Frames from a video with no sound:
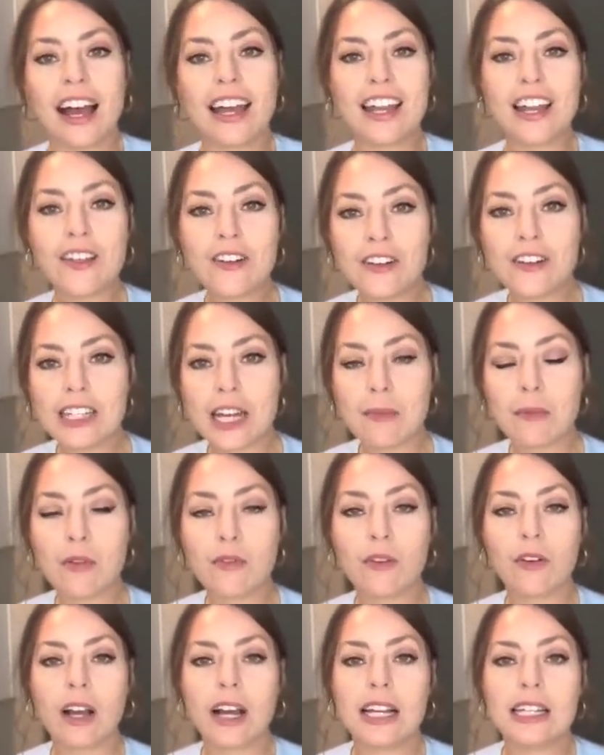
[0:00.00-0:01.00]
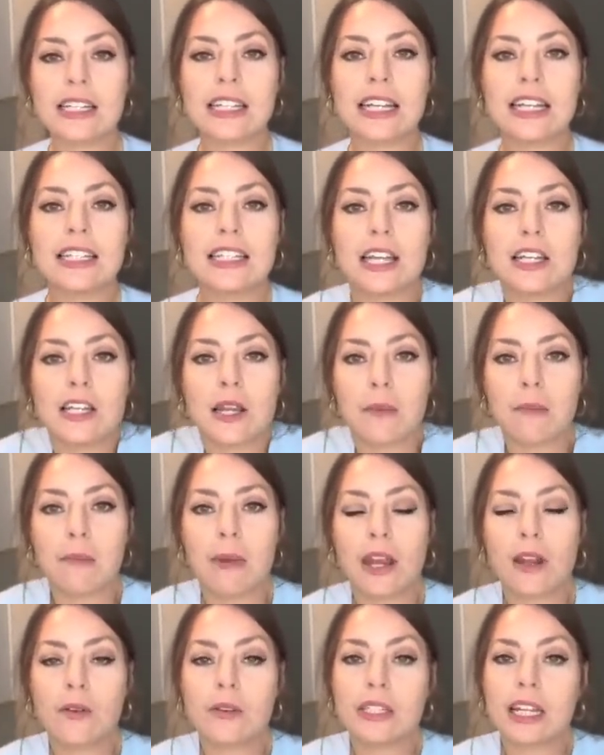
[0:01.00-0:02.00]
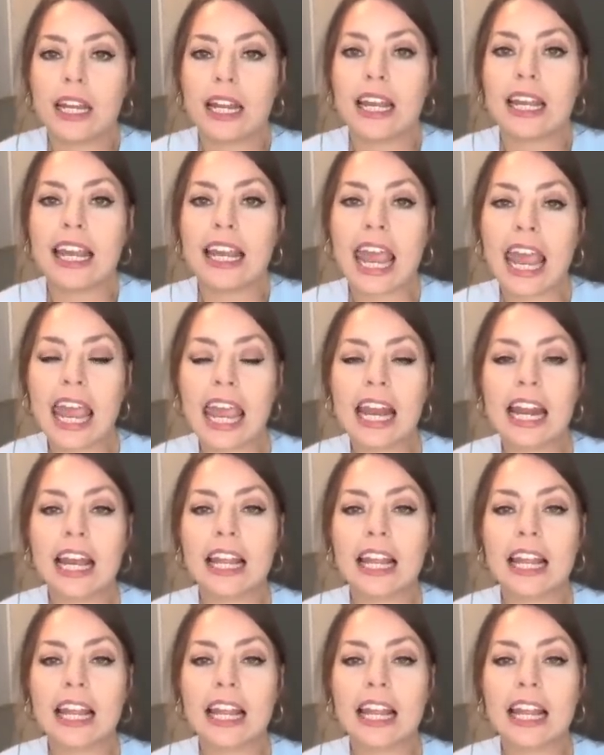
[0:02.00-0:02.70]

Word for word: Another staple for us is tomatoes in a can.